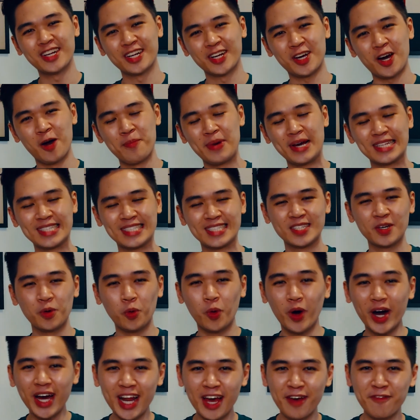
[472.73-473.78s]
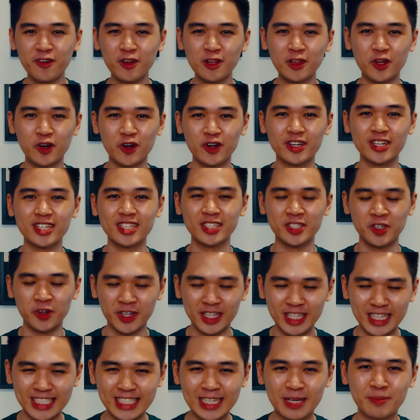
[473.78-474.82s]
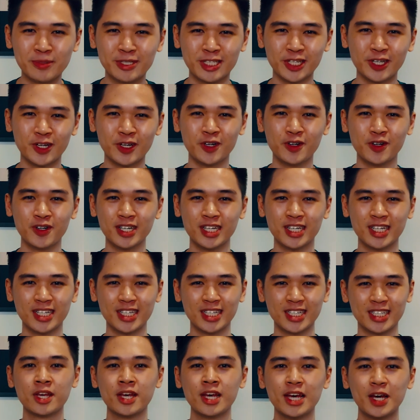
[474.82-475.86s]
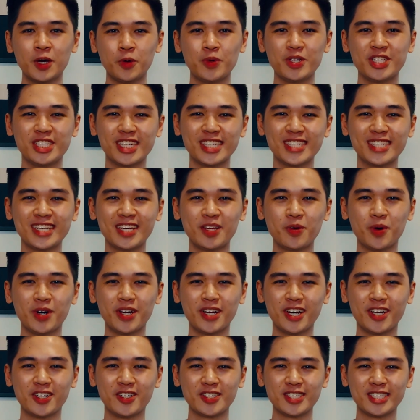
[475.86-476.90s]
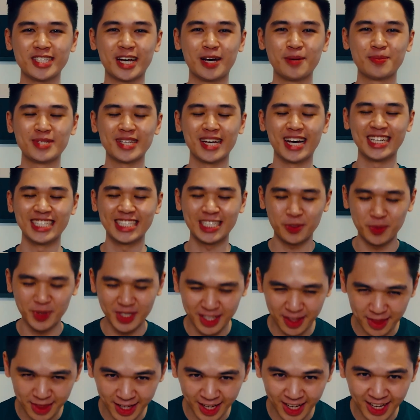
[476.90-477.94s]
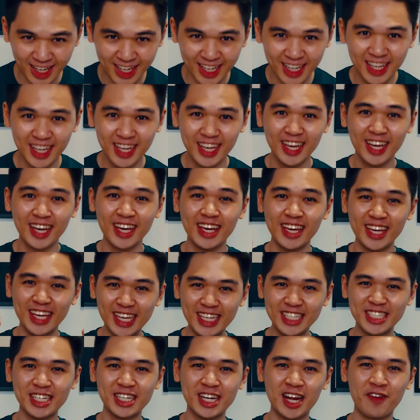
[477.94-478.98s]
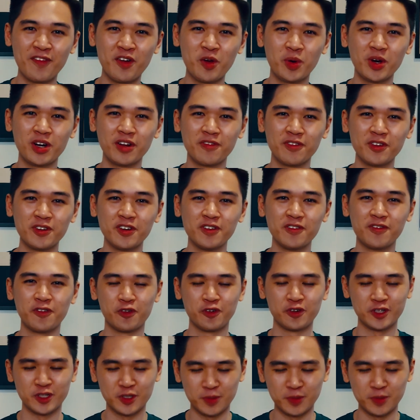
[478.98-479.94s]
the comments, what have you learned during this MCO? We just hit 100 subs. I just want to thank each and every one of you for your